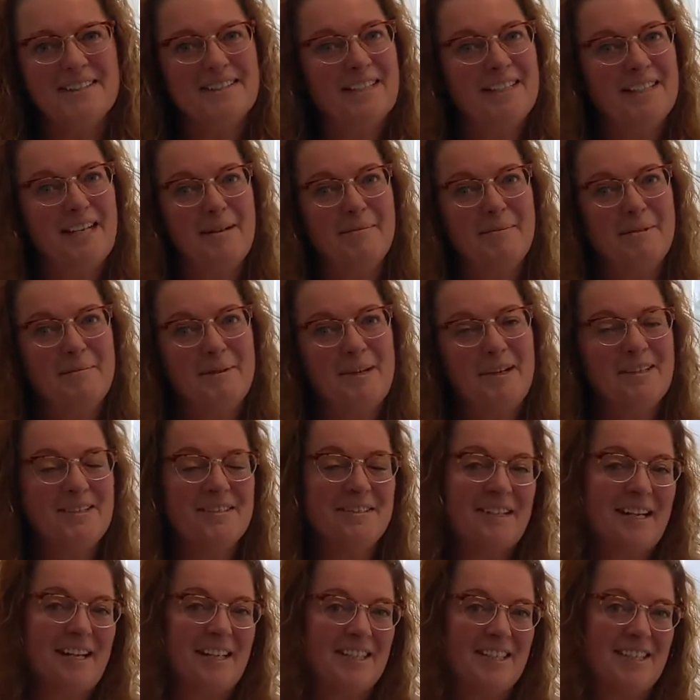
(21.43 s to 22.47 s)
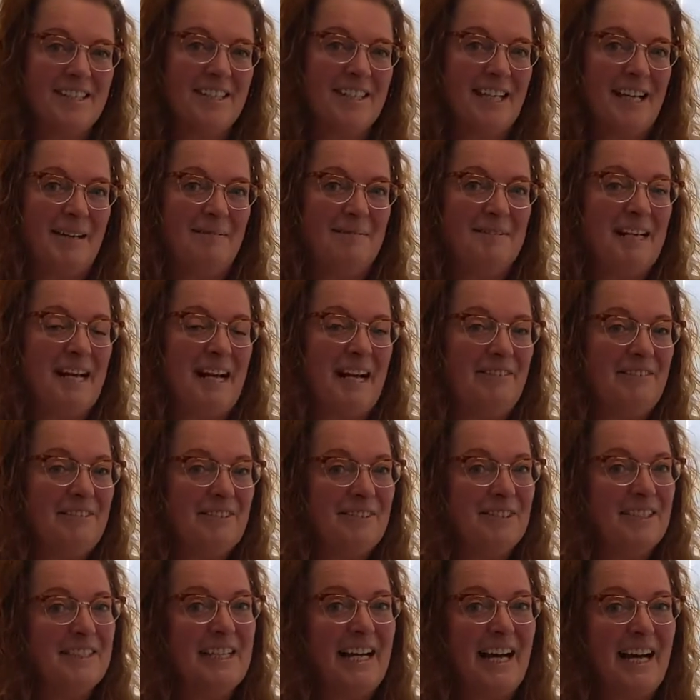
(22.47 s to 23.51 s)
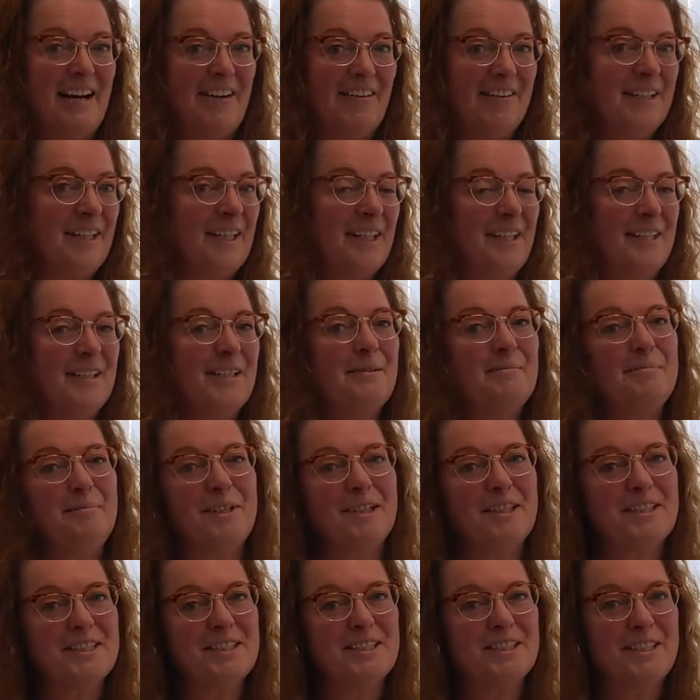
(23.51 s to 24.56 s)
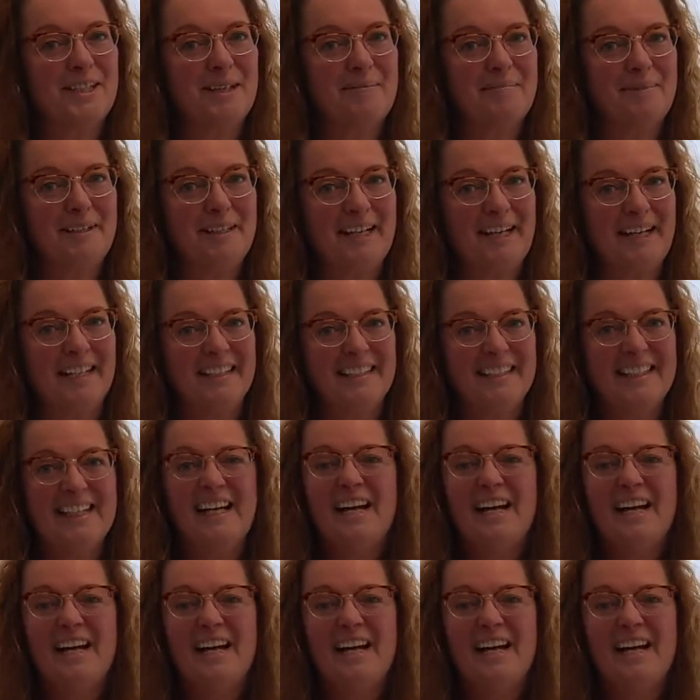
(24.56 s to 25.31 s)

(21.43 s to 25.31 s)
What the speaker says: and the Nanaimo Bars are actually named after a town in British Columbia.